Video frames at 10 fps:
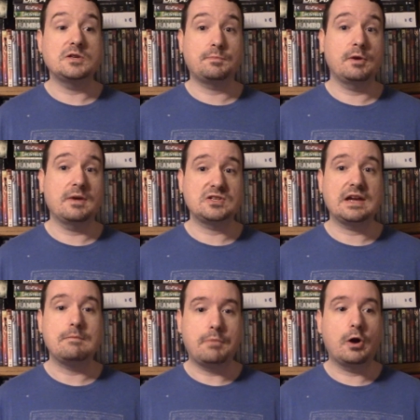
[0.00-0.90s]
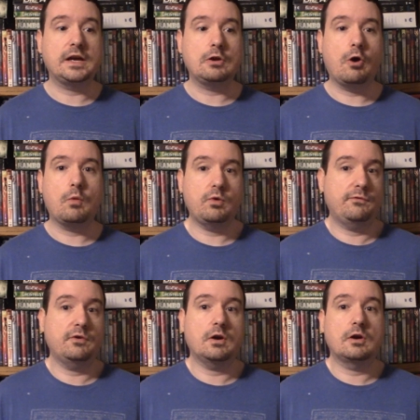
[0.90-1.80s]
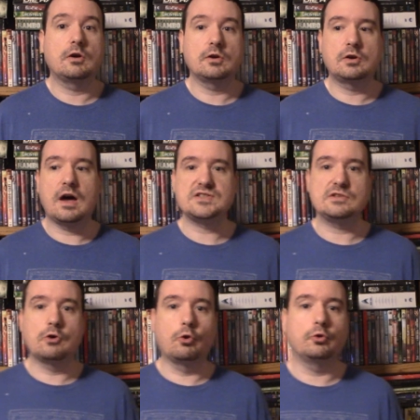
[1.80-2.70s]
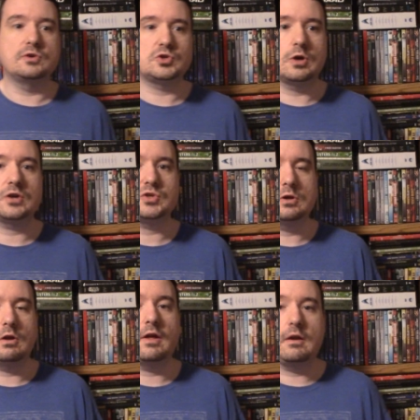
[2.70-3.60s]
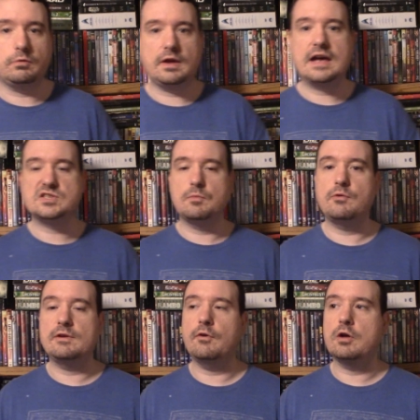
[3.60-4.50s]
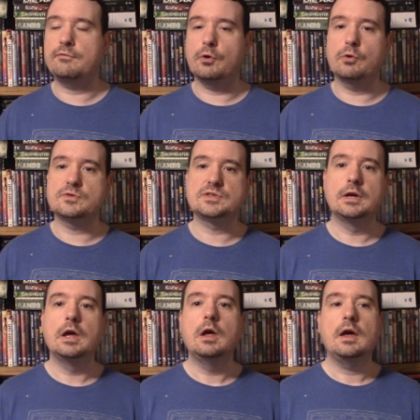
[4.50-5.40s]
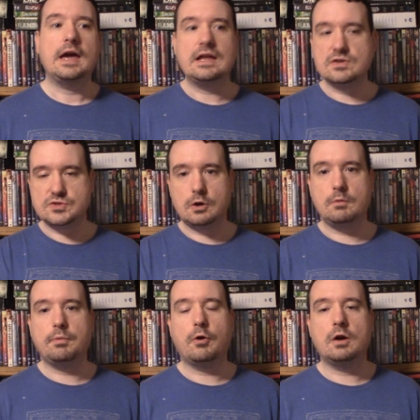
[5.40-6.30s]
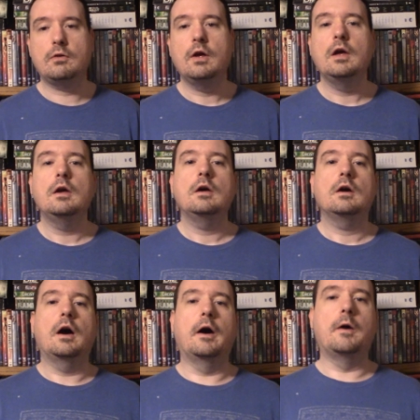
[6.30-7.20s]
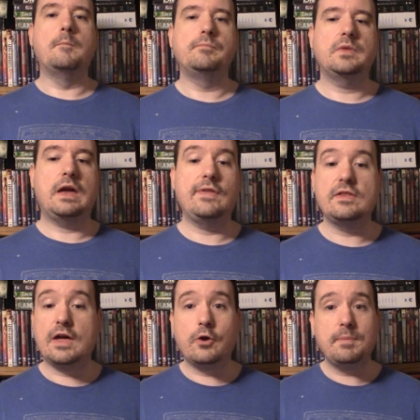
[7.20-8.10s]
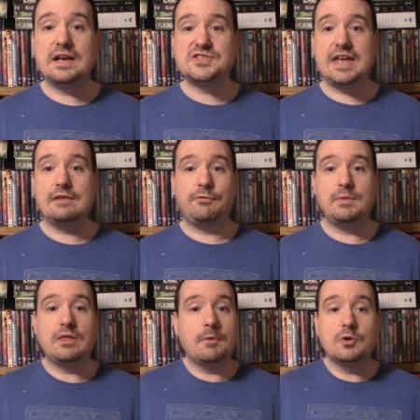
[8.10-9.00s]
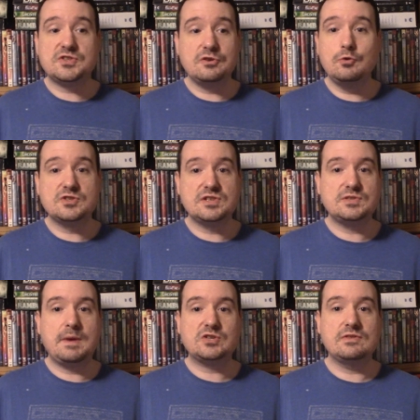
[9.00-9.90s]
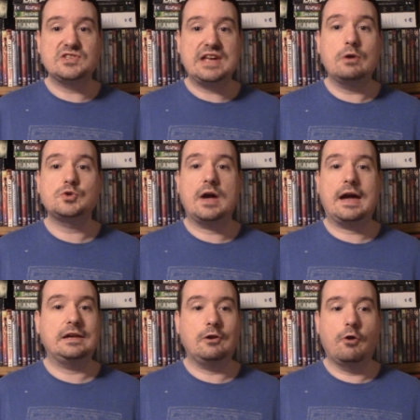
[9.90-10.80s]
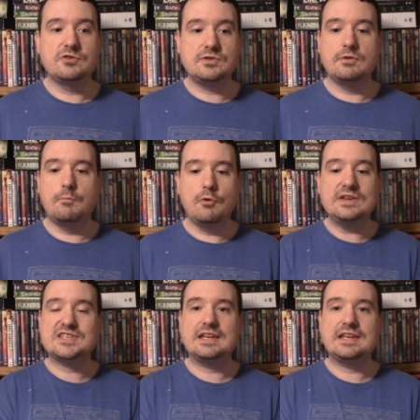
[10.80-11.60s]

is pretty much embarking on with causing total destruction and as the movie unfolds in a certain part. And then the other biggest thing for me the most, too, is especially the soundtrack. You know, the movies,